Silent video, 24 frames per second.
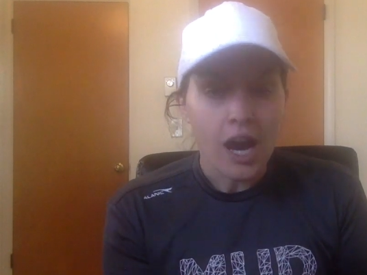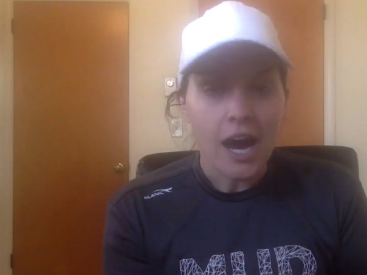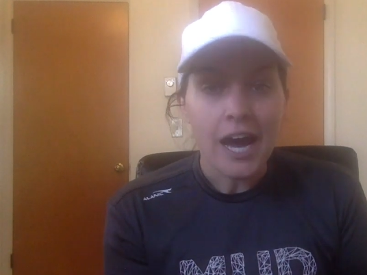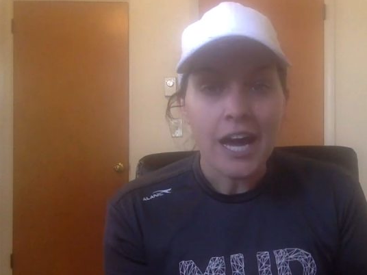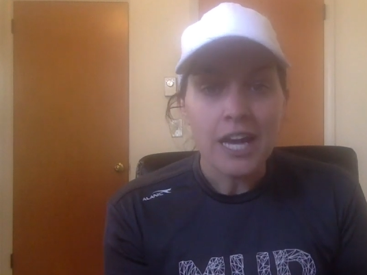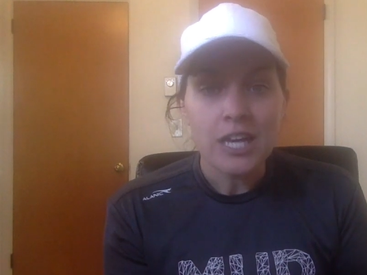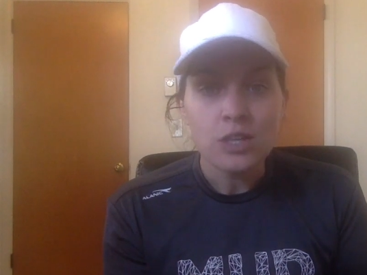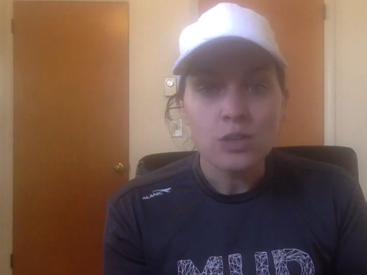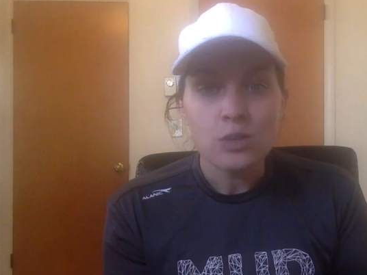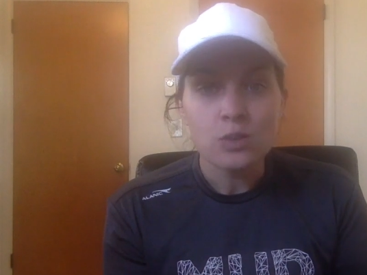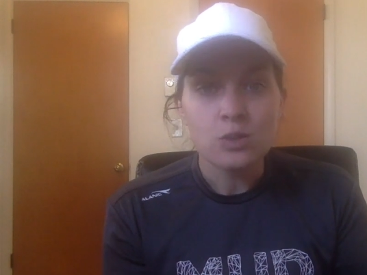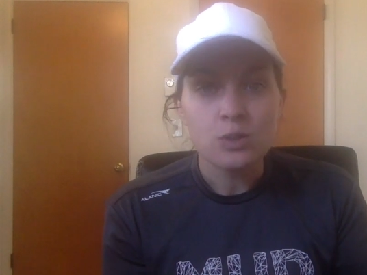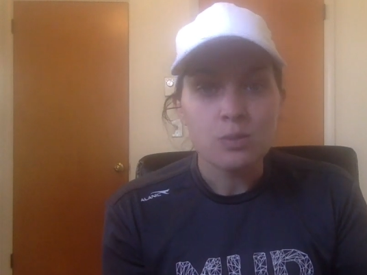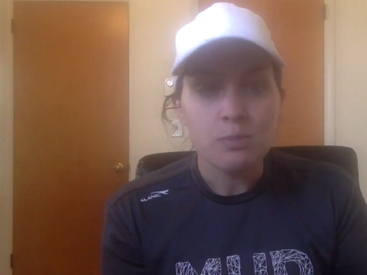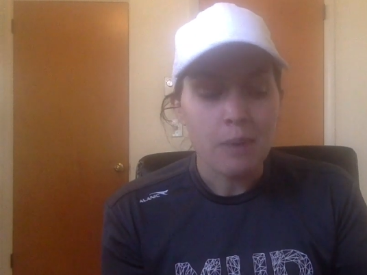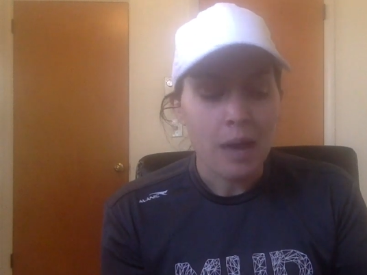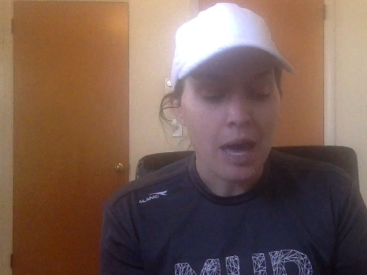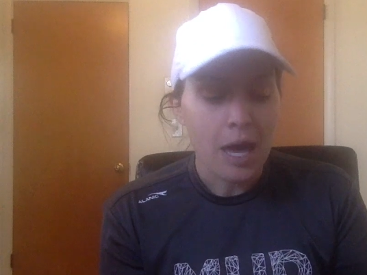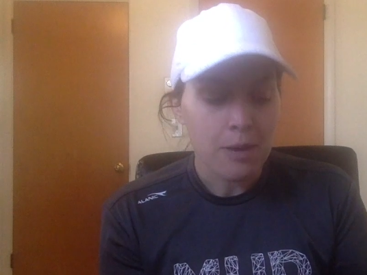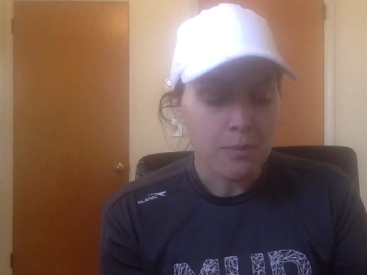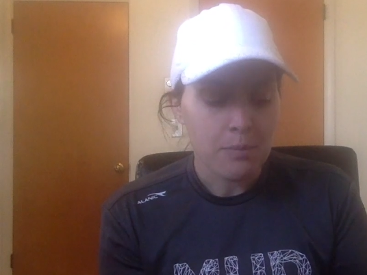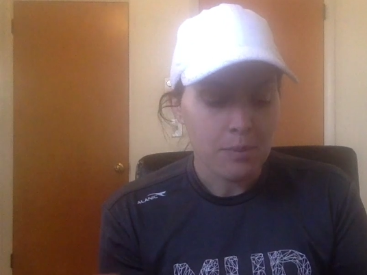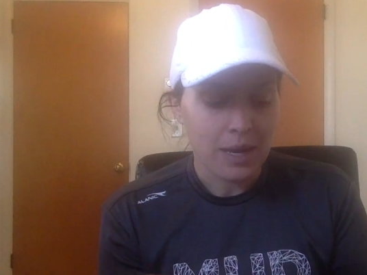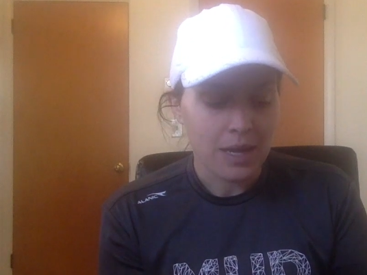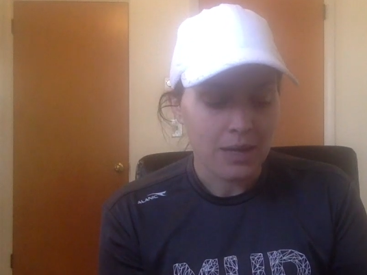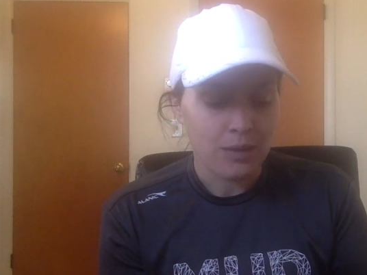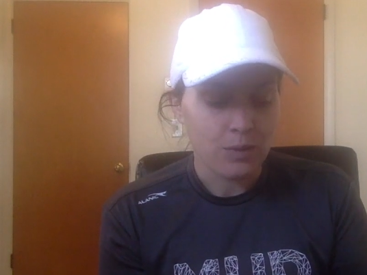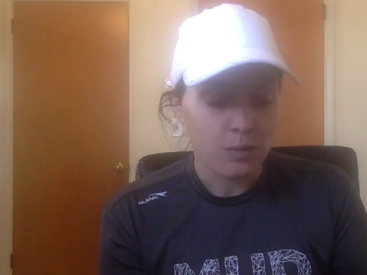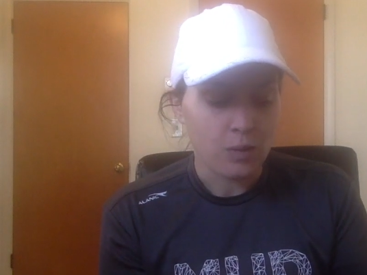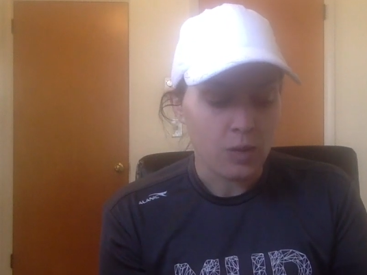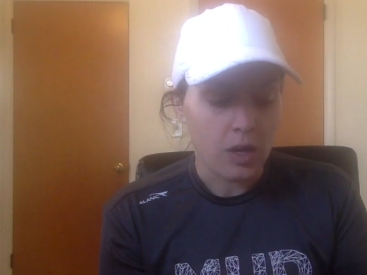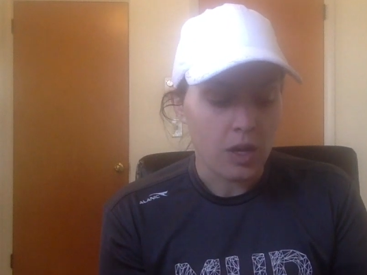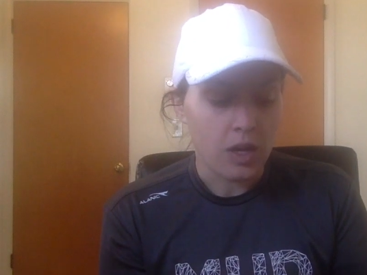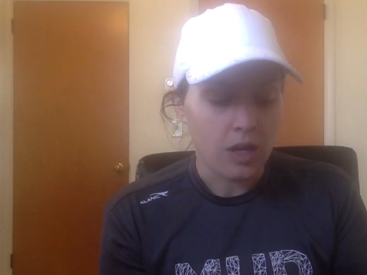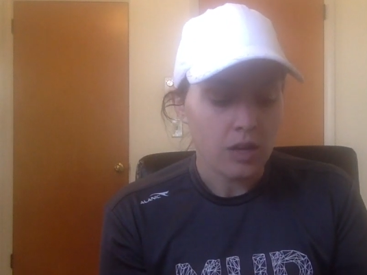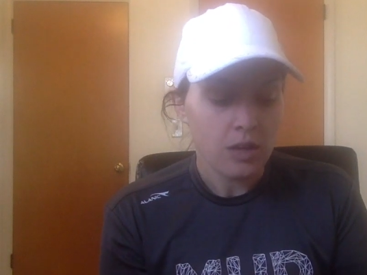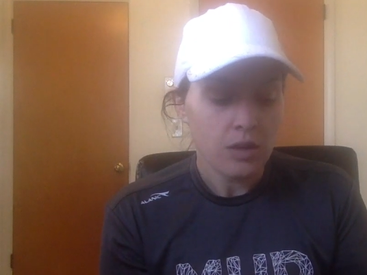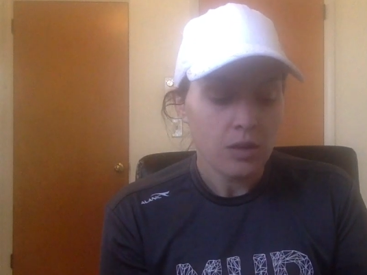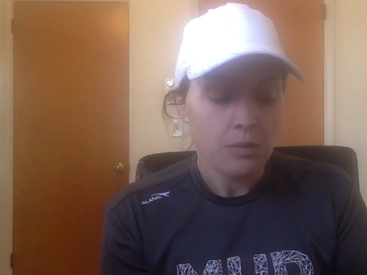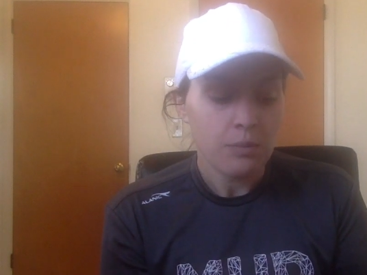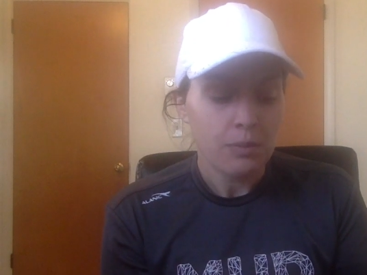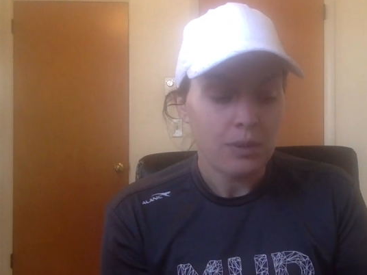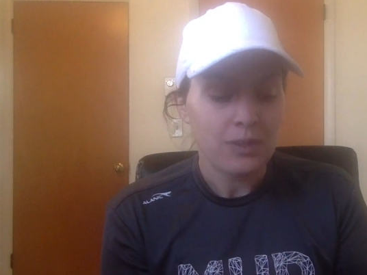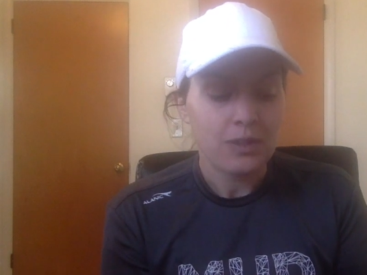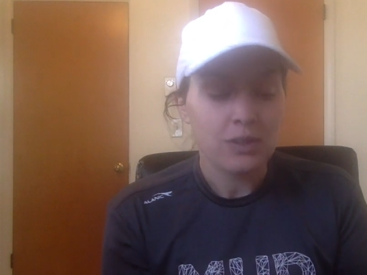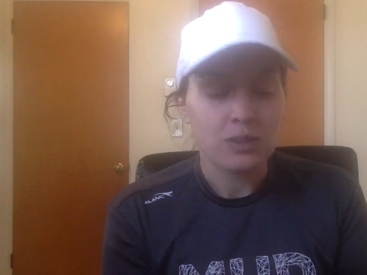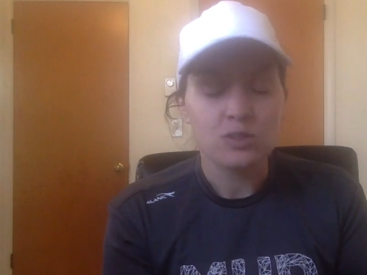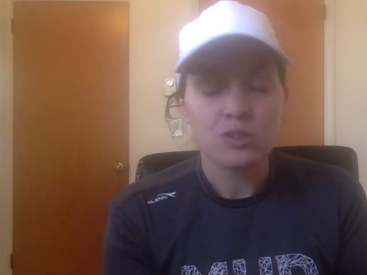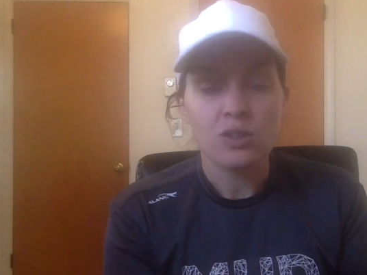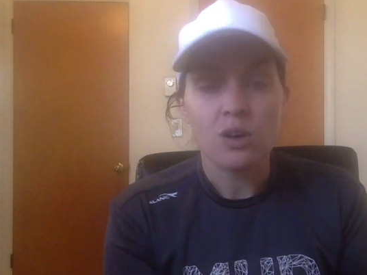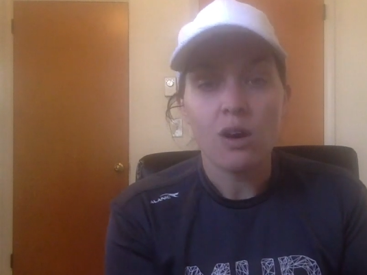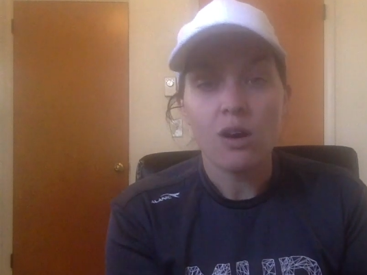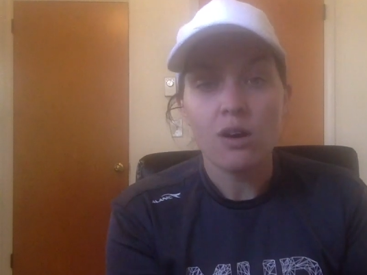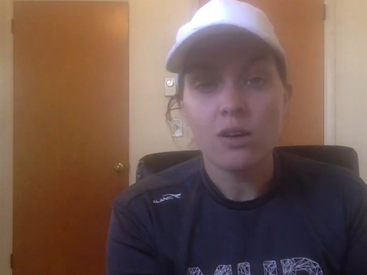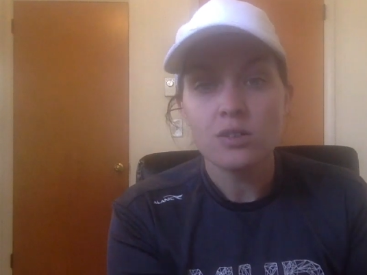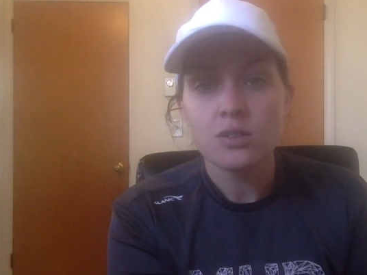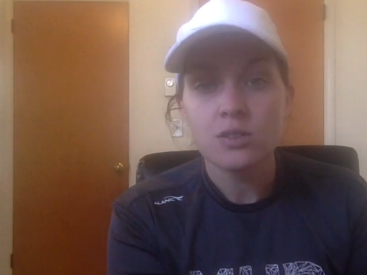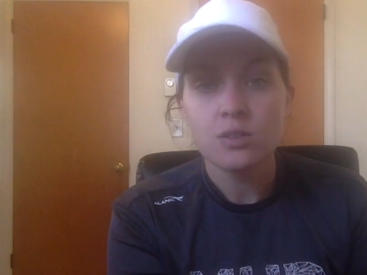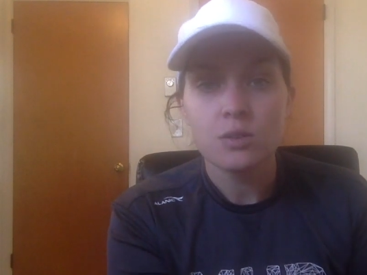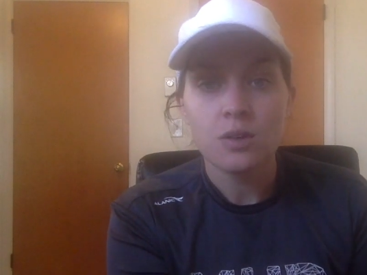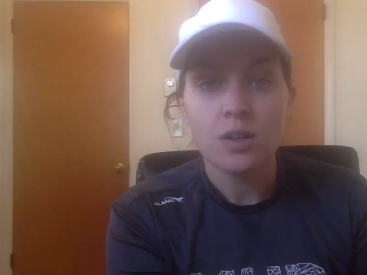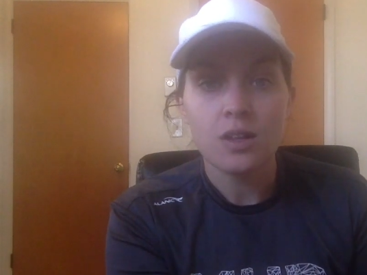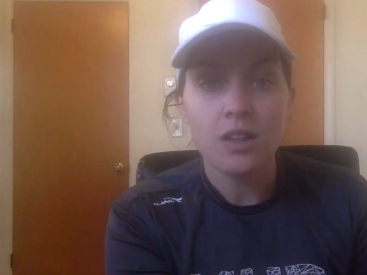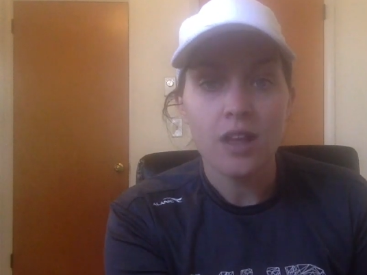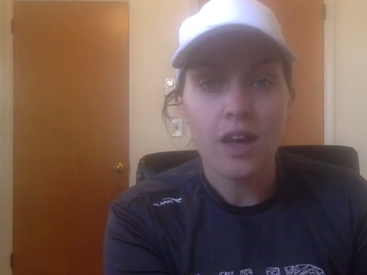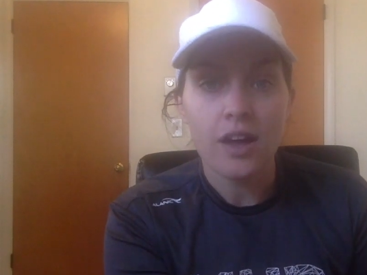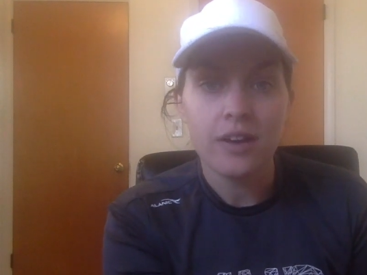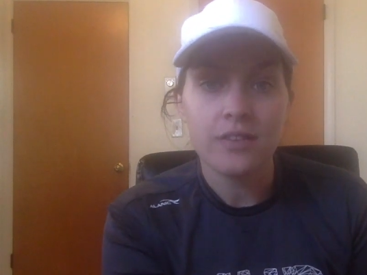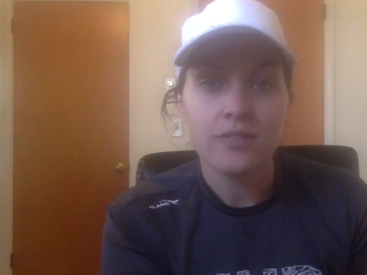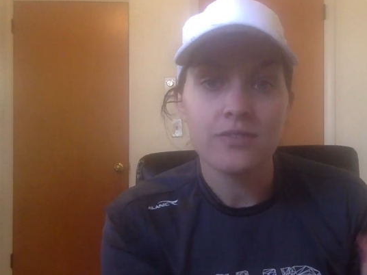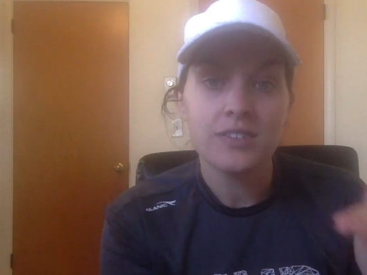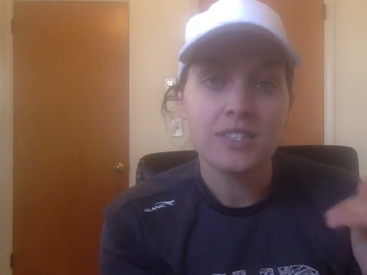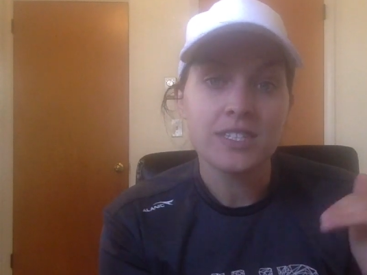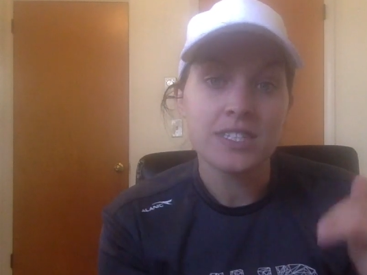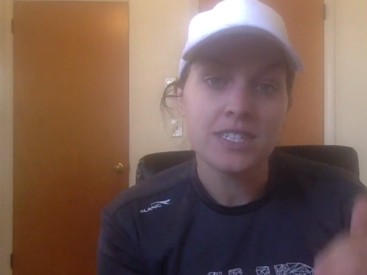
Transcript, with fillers: I use Map My Run, but there's also a lot of